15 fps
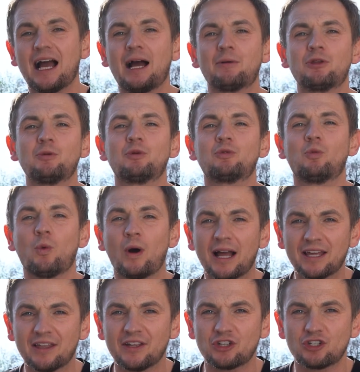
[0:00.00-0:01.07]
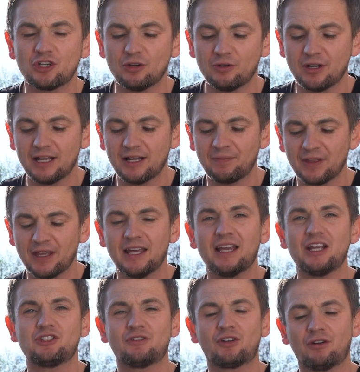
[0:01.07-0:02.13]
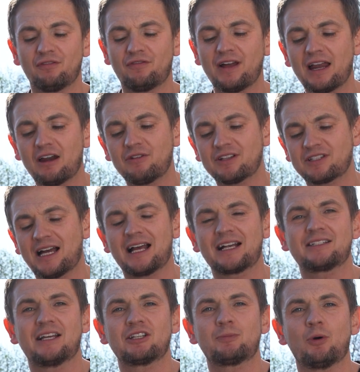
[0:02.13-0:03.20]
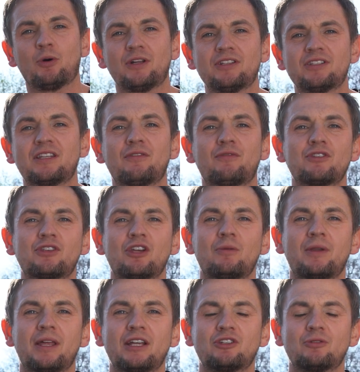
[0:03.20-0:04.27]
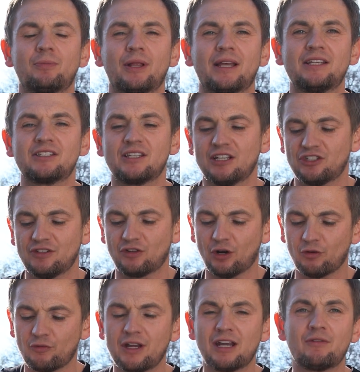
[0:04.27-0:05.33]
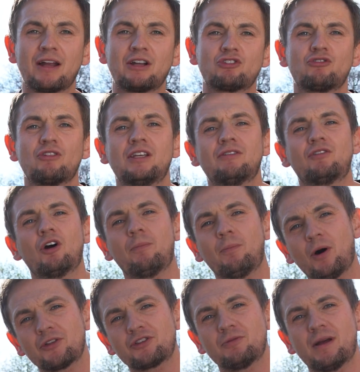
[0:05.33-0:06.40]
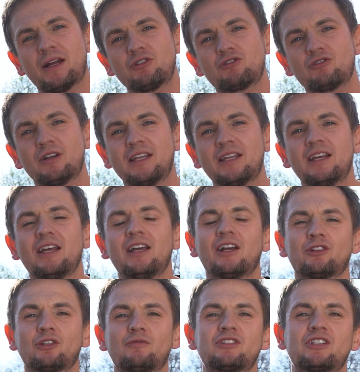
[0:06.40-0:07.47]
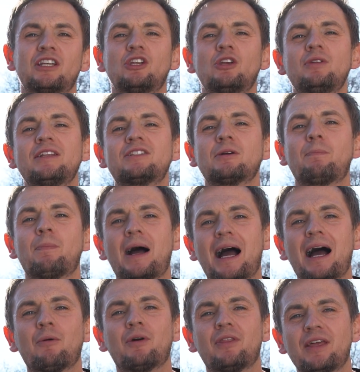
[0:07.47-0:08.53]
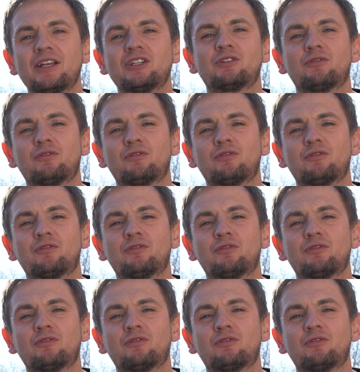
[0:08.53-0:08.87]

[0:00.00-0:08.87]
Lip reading: how you would wire this unit is you've got various access points, different termination places, you've got rear entry, you've got bottom entry, because obviously you need to power this